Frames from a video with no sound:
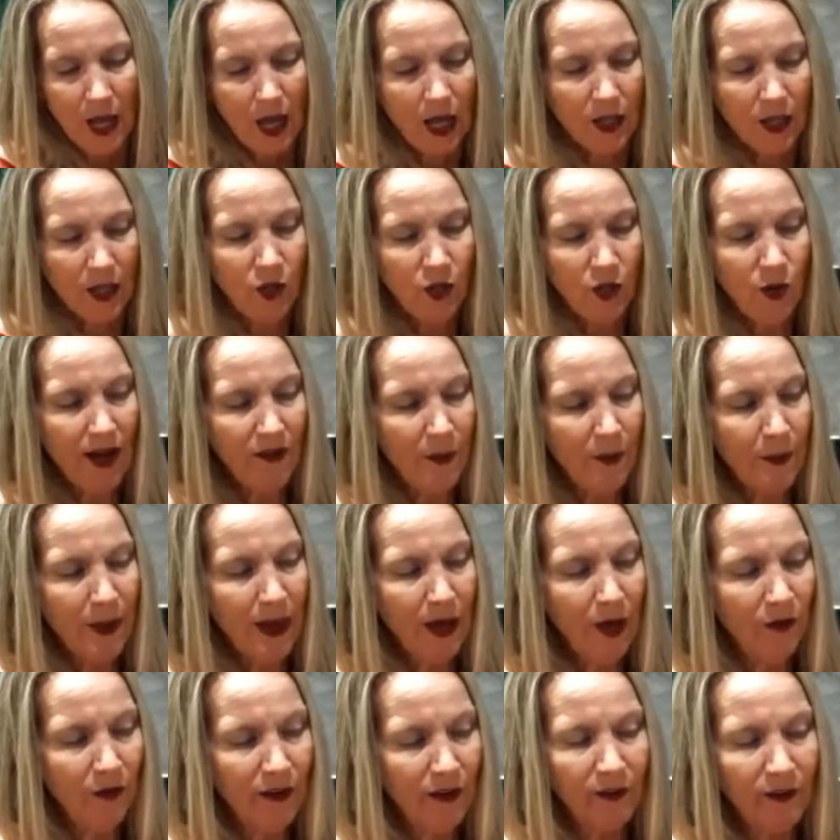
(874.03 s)
you have a
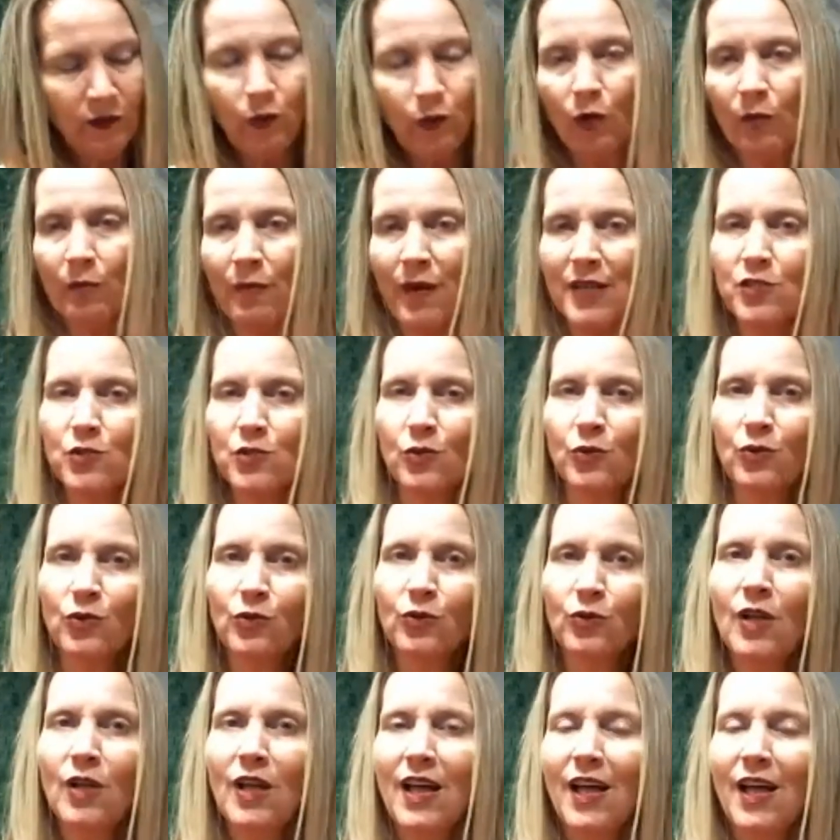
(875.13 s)
pelvic floor
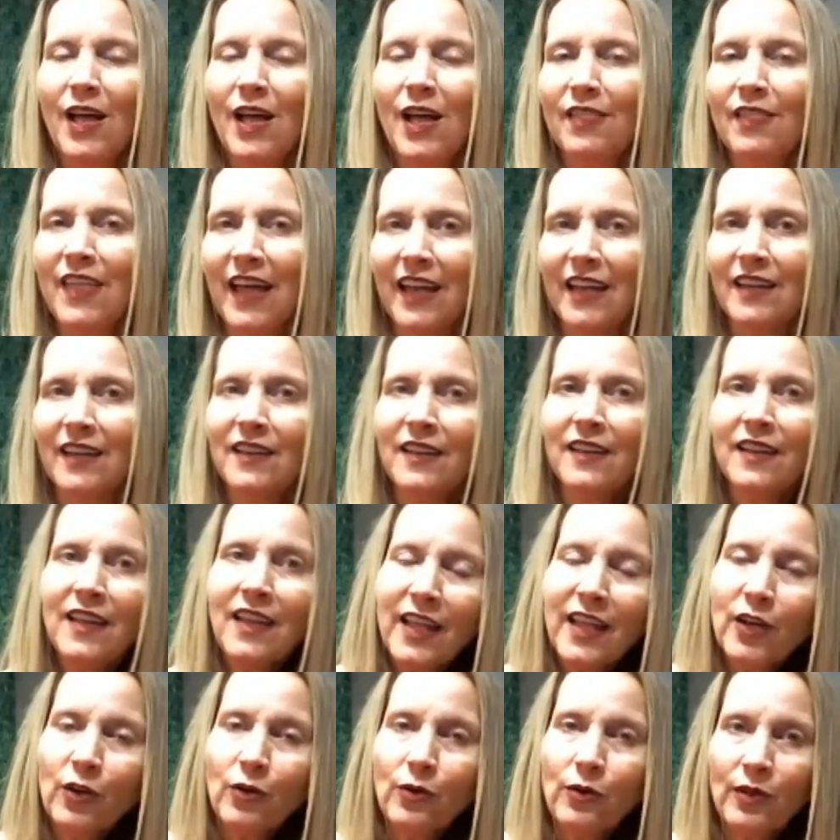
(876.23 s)
muscle that
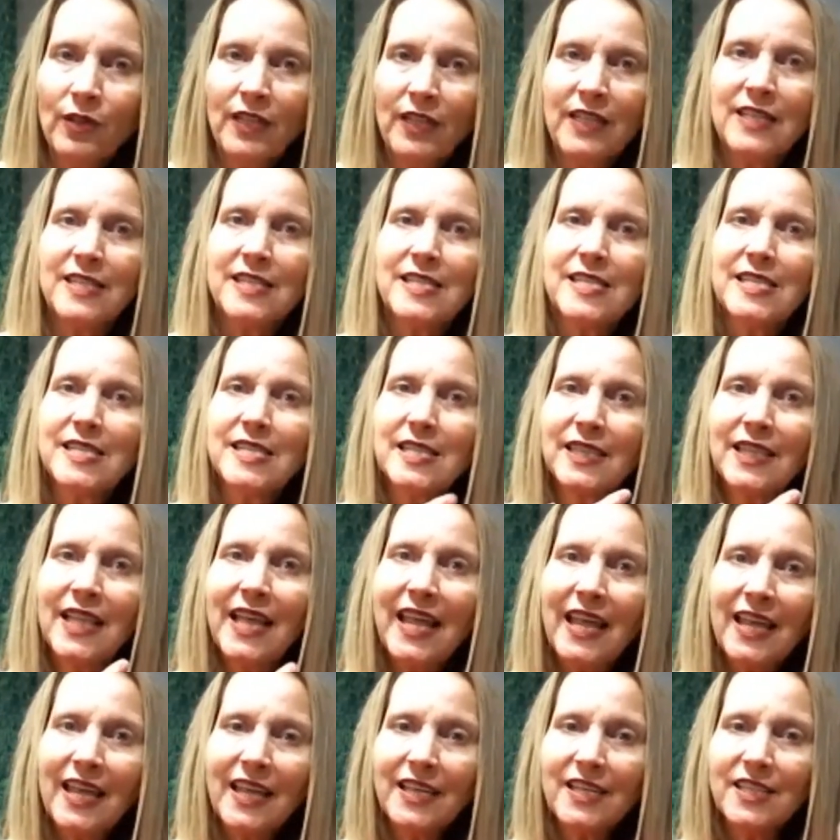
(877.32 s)
literally
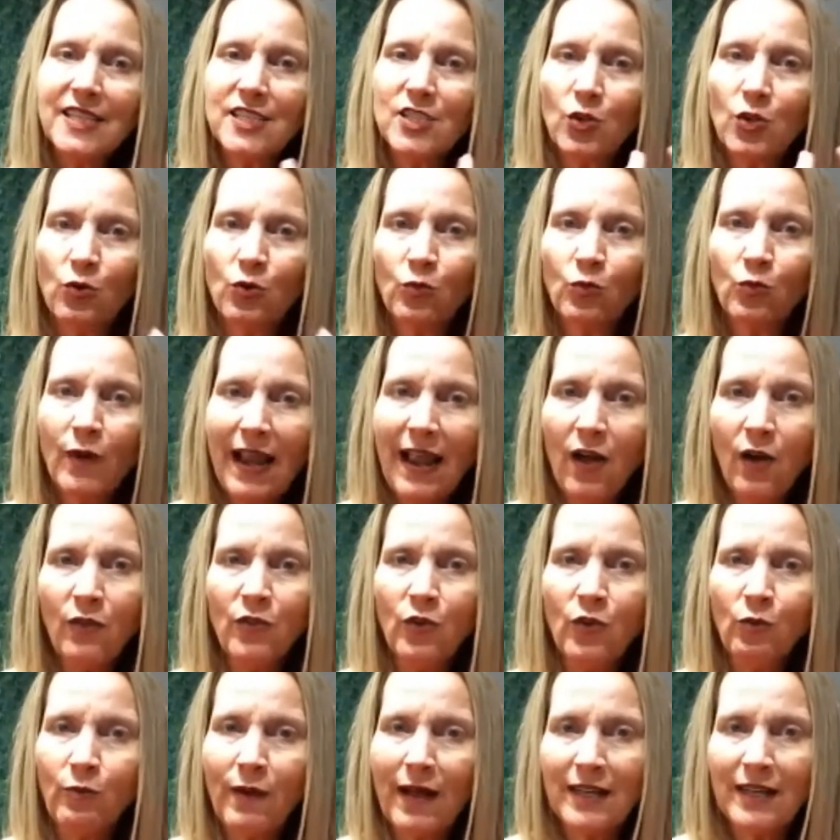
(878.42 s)
slings around
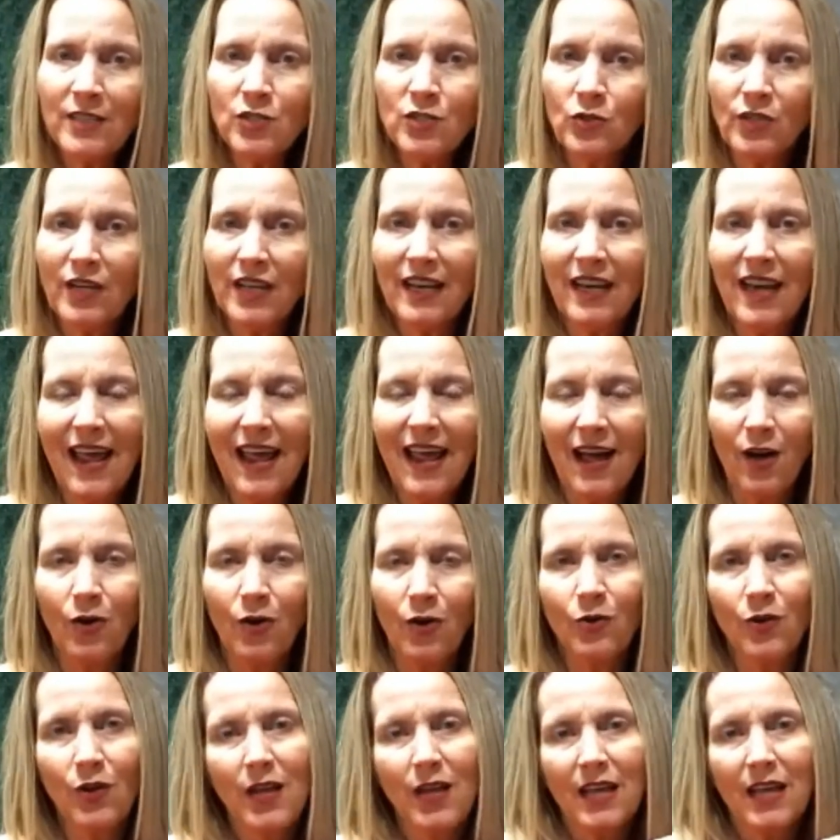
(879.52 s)
the rectal
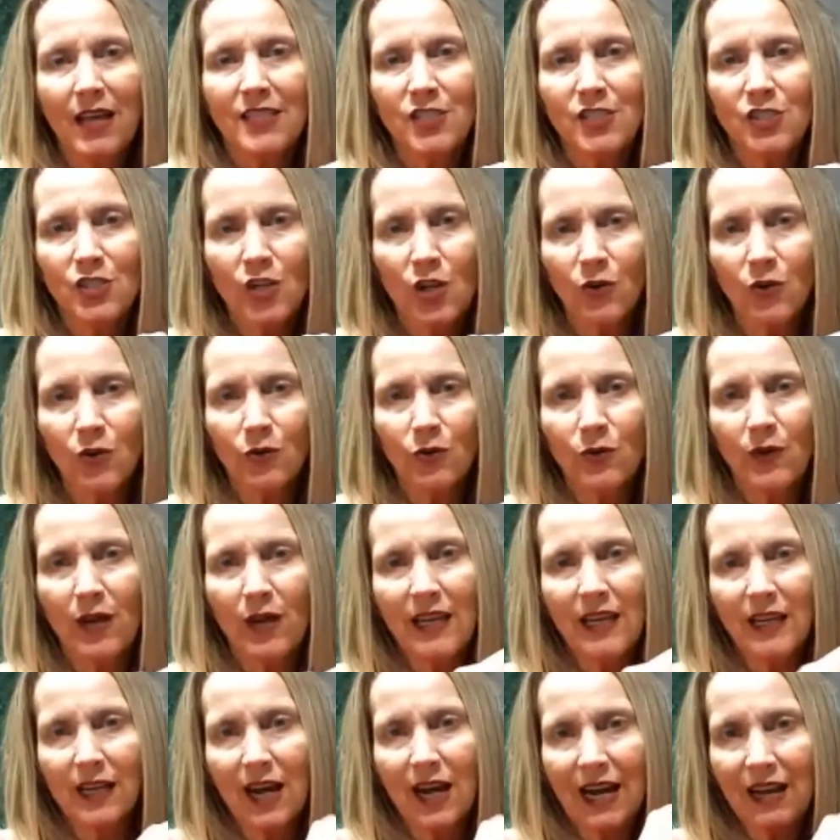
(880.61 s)
canal. So
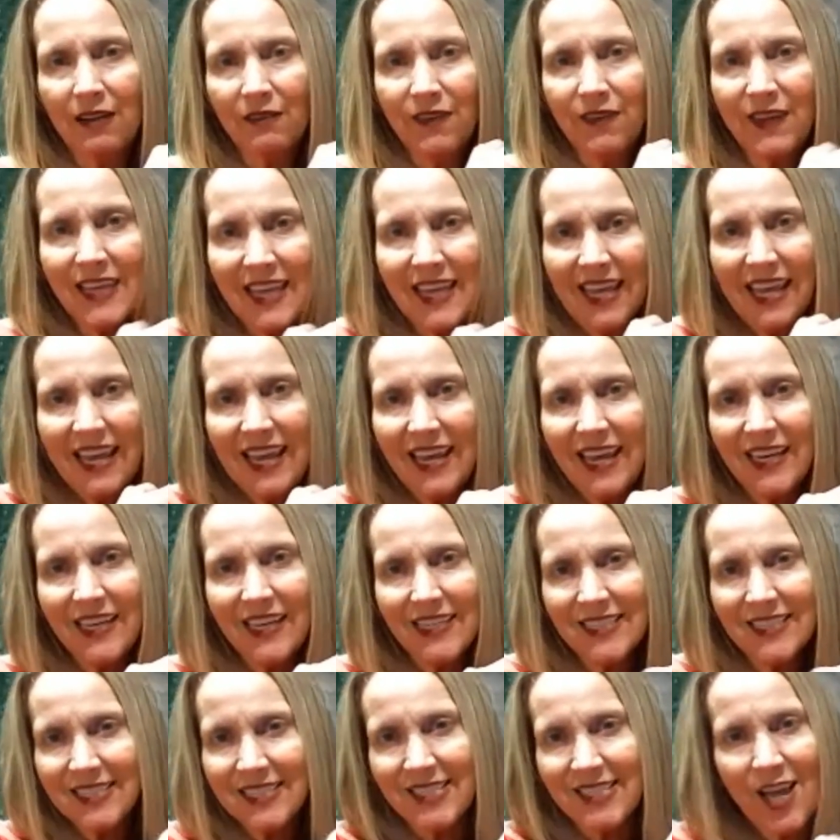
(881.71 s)
it kind of
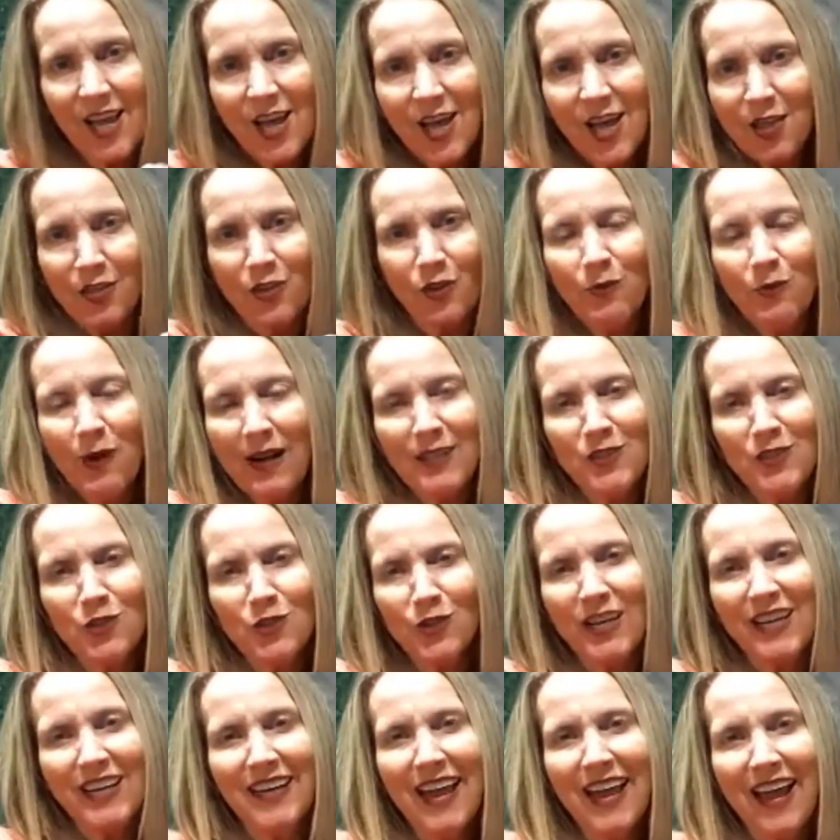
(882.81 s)
kinks the rectal
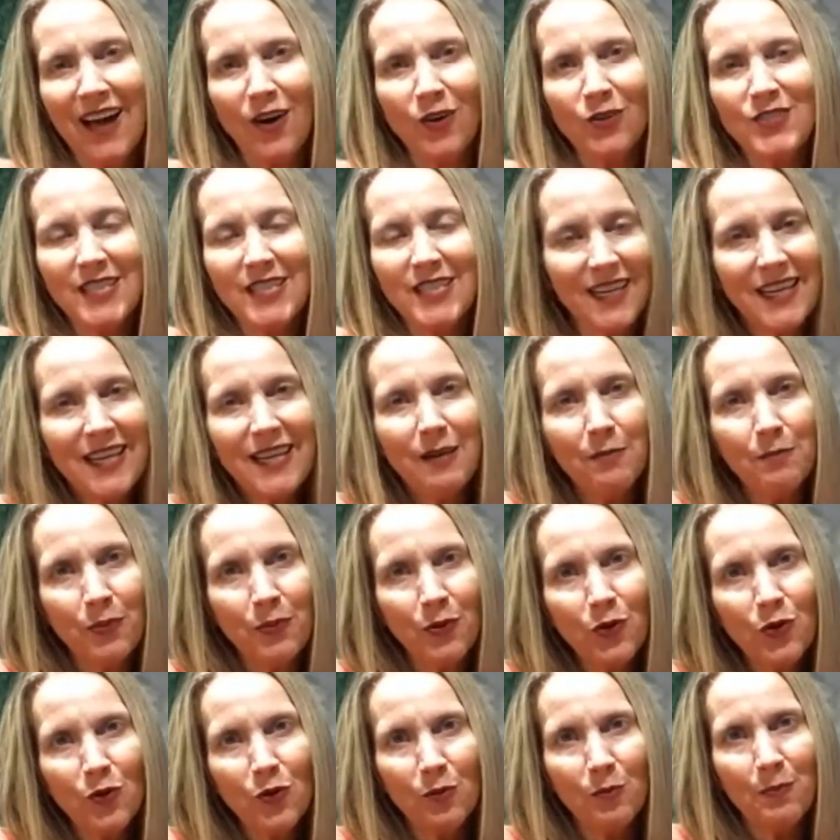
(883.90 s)
canal to keep
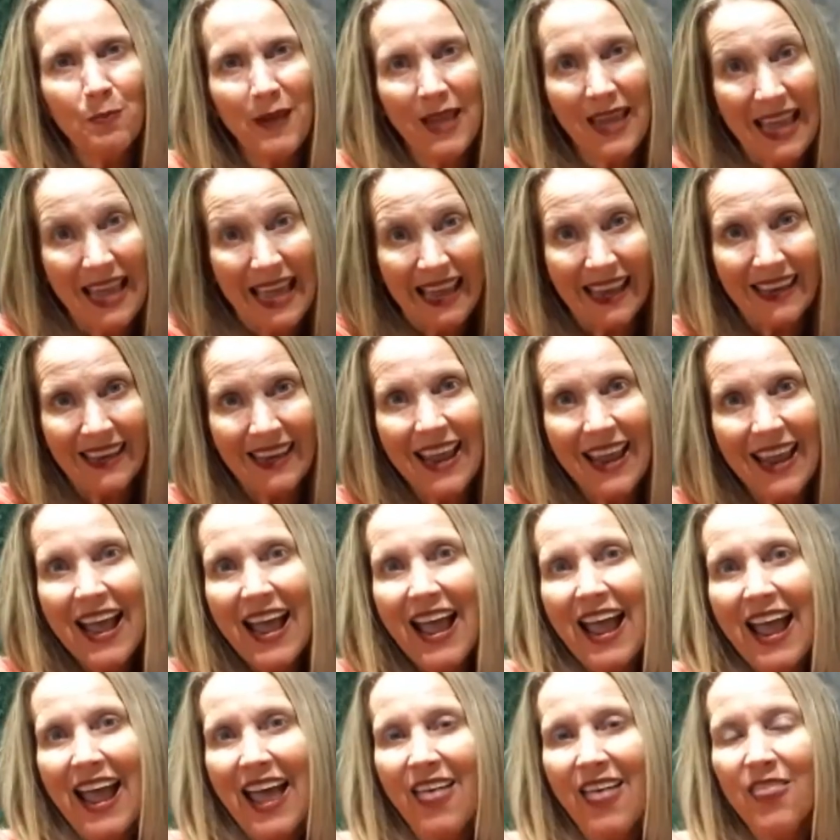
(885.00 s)
poop in.
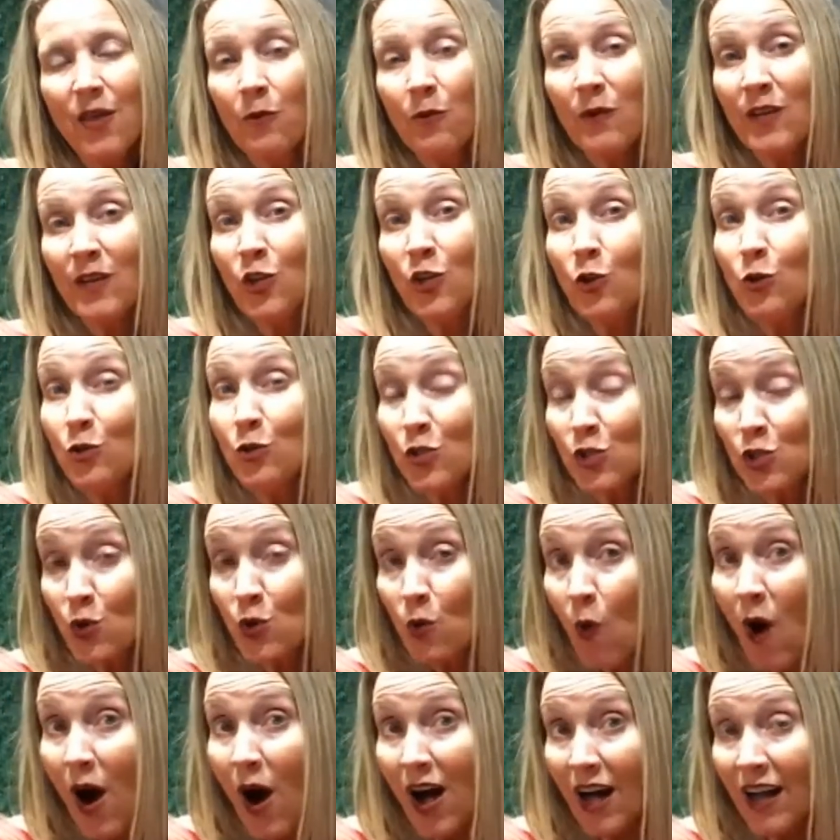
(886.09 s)
And then when you
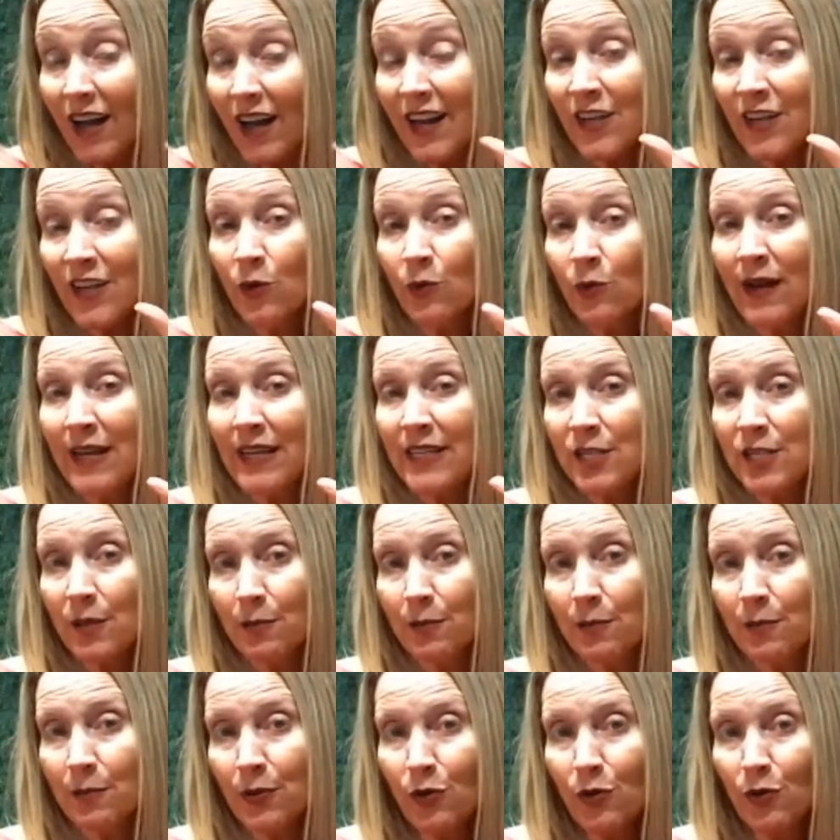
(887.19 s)
squat and you're ready to
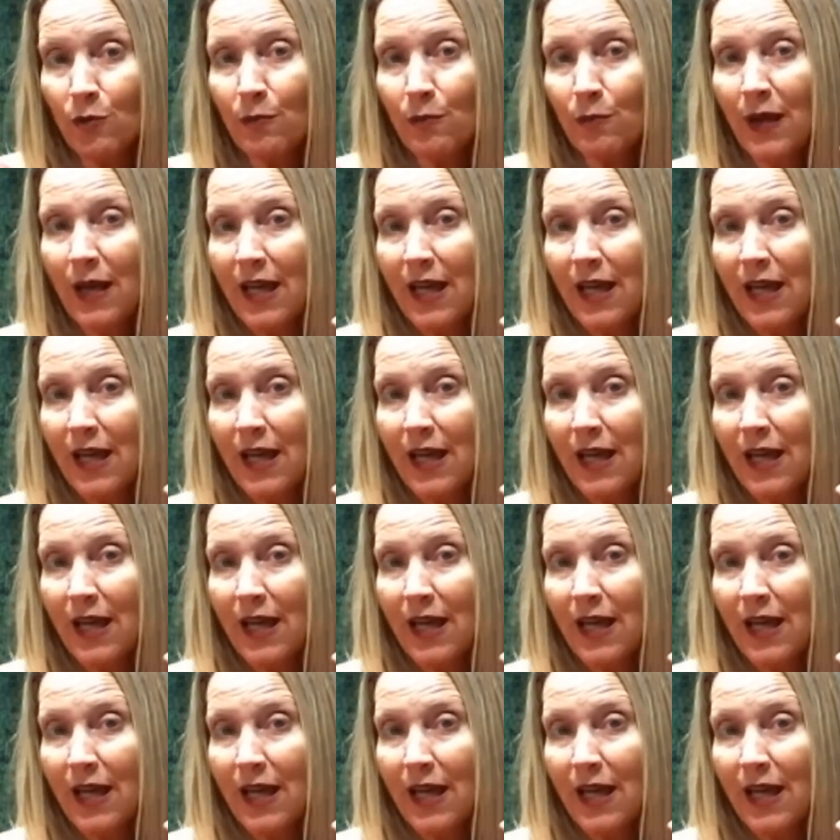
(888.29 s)
poop,